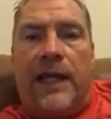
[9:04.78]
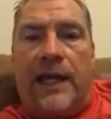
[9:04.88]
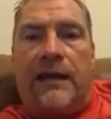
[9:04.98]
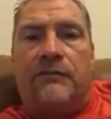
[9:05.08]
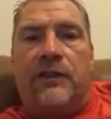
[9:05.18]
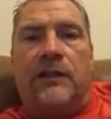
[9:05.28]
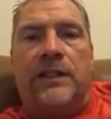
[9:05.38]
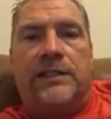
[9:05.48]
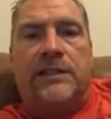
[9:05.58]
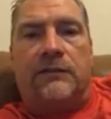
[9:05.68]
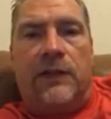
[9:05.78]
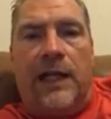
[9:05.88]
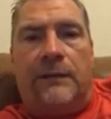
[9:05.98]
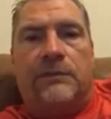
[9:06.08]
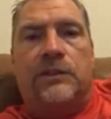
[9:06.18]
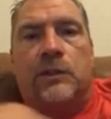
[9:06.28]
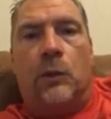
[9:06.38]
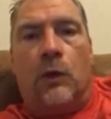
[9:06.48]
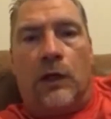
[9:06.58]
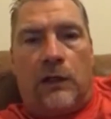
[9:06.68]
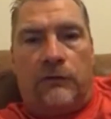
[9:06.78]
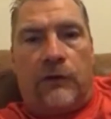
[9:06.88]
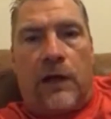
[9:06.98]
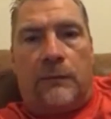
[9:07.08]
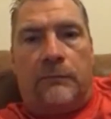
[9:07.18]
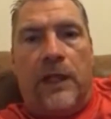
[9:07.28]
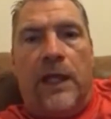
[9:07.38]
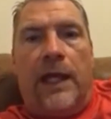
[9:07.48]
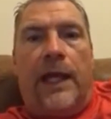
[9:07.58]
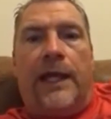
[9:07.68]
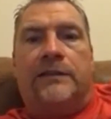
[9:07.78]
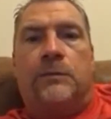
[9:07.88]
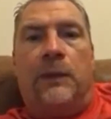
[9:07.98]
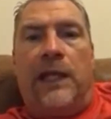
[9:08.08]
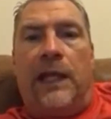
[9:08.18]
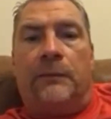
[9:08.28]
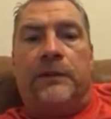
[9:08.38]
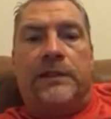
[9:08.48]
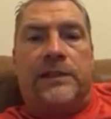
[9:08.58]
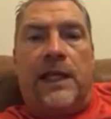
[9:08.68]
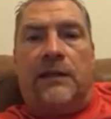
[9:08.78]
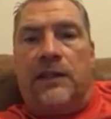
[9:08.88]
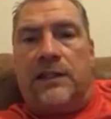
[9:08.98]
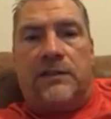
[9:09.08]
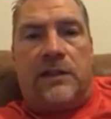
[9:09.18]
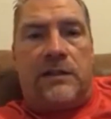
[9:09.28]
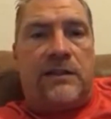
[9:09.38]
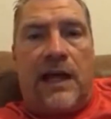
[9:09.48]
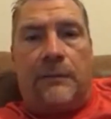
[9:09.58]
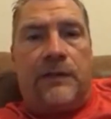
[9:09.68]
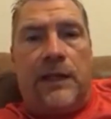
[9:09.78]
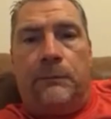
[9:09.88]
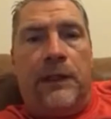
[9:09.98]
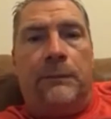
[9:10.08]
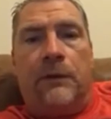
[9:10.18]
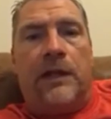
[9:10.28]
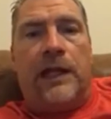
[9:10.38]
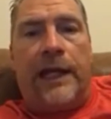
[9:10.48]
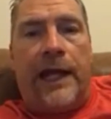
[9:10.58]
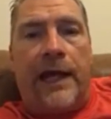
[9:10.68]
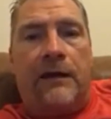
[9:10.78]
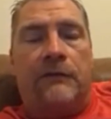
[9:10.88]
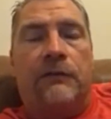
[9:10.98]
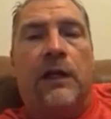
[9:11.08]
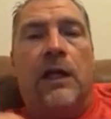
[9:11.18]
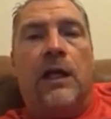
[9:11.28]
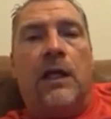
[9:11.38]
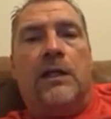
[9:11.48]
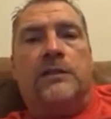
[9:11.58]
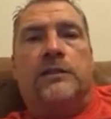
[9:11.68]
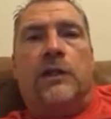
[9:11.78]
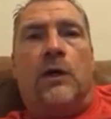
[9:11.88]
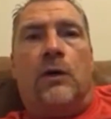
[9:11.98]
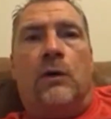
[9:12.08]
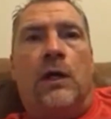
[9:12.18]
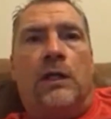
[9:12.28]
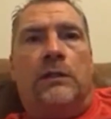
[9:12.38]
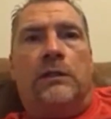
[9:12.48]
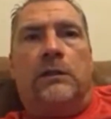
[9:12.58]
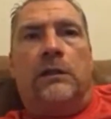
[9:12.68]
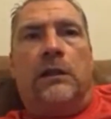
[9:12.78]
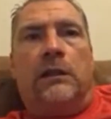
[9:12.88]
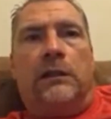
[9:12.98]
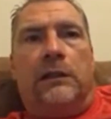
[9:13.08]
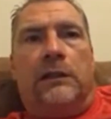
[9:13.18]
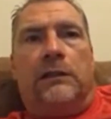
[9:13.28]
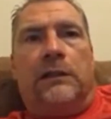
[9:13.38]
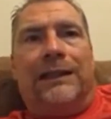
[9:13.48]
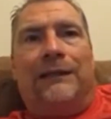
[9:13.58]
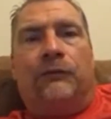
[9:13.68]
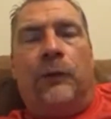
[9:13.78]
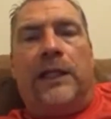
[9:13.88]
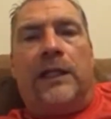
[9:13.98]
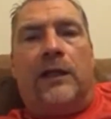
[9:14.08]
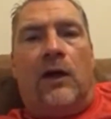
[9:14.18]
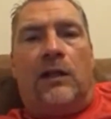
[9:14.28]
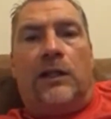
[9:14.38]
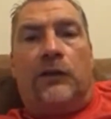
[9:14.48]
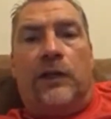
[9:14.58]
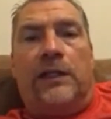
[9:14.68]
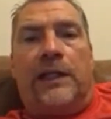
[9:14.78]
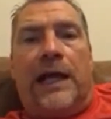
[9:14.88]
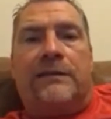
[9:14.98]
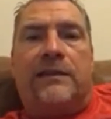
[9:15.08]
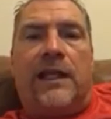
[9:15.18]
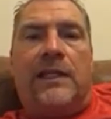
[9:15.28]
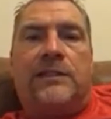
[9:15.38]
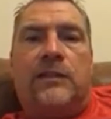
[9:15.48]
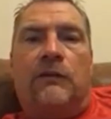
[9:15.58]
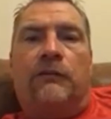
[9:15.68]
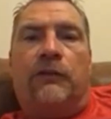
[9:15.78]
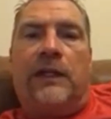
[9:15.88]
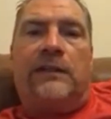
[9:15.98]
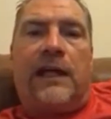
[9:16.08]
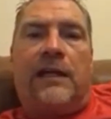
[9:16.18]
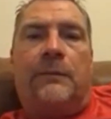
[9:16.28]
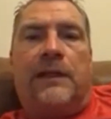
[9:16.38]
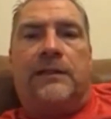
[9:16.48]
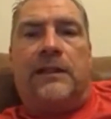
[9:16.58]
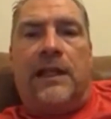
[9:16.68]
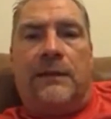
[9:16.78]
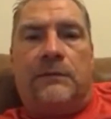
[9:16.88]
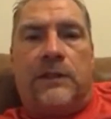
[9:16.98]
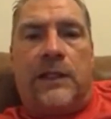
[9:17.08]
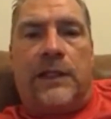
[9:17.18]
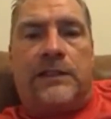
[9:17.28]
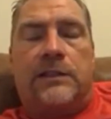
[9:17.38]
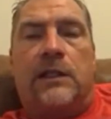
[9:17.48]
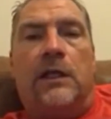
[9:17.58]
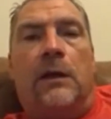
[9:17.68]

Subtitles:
to have the list of names to work from and to be able to say, these are the top 10 people that I have. So if we can all agree not to get so freaked out about the names list,